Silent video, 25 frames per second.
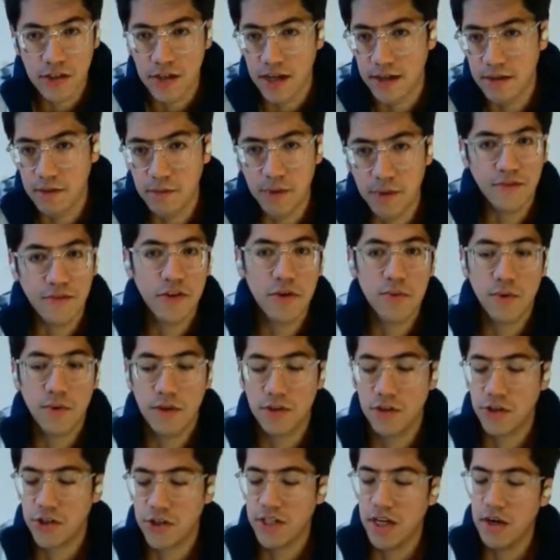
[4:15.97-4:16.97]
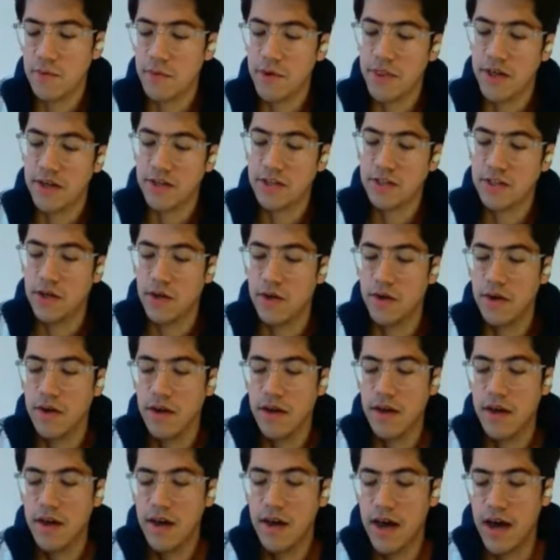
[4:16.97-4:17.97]
and whatever you want to share with us. So
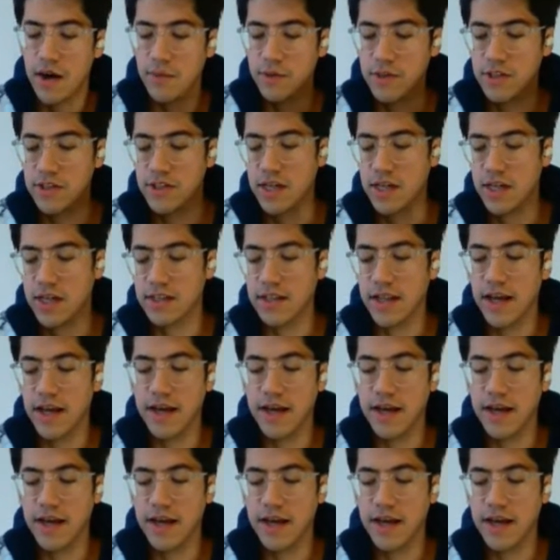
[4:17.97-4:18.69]
I will start